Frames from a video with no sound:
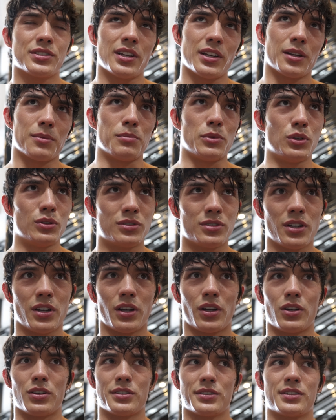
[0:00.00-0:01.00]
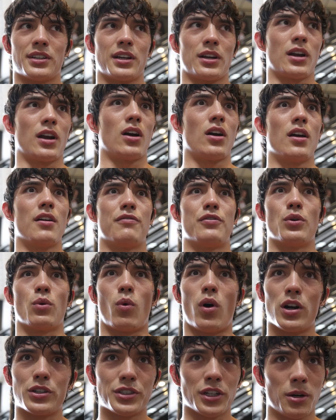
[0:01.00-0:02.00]
like music, or just like if you're
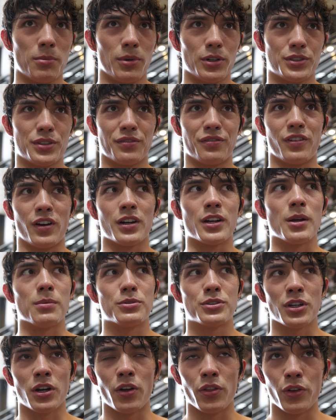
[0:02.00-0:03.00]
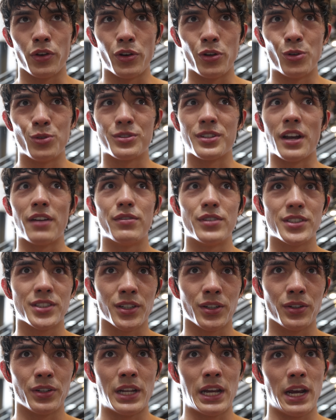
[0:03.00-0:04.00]
watching a bunch of fucked up shit on the news every
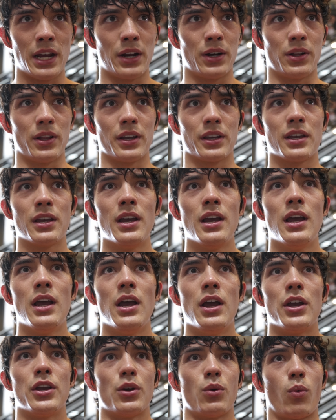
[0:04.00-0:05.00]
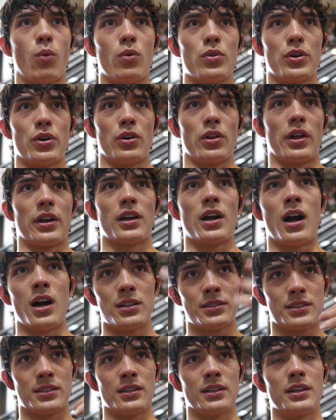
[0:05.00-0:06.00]
single day, or like you're like
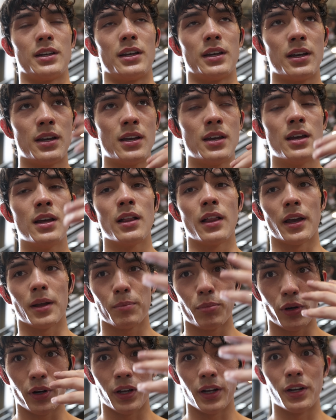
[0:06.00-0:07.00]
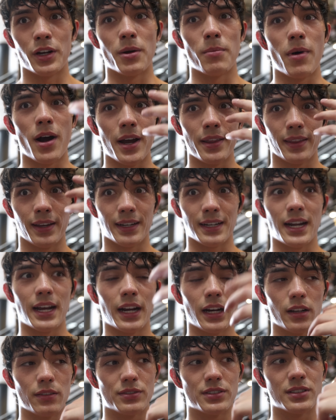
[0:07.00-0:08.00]
constantly like putting in your mind like
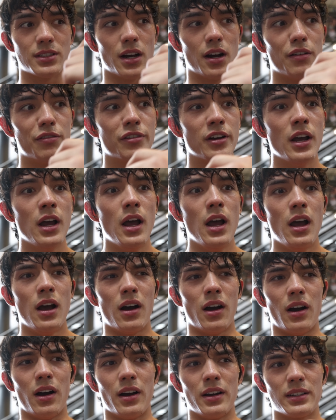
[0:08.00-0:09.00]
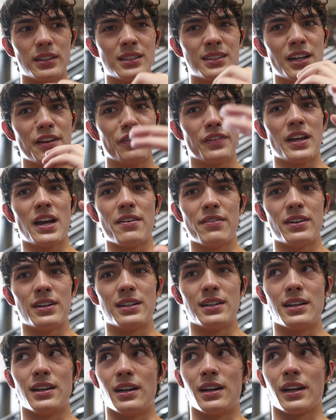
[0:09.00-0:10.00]
negative stuff, it can definitely have
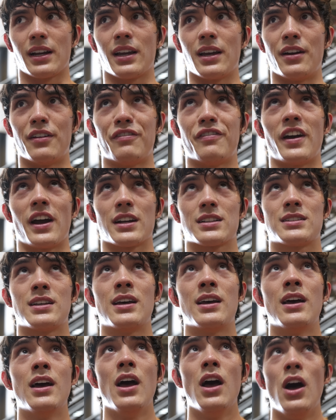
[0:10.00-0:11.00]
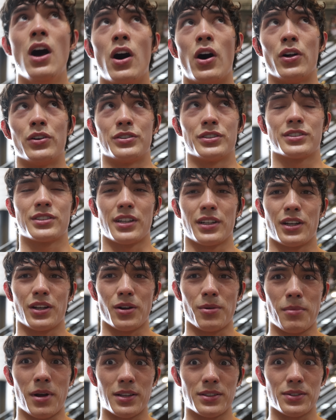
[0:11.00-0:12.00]
an effect on just like
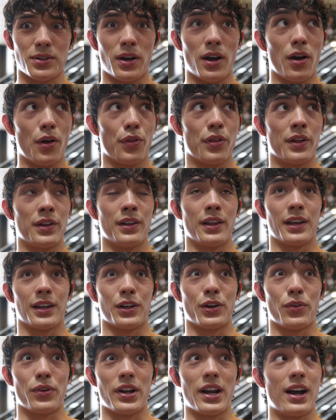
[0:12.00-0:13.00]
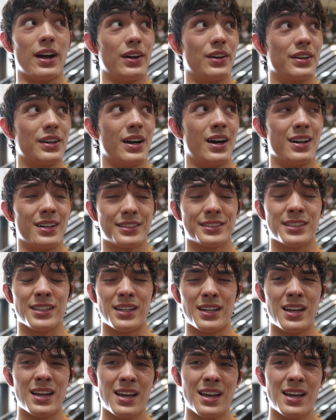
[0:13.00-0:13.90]
your mental health and like your reality, honestly.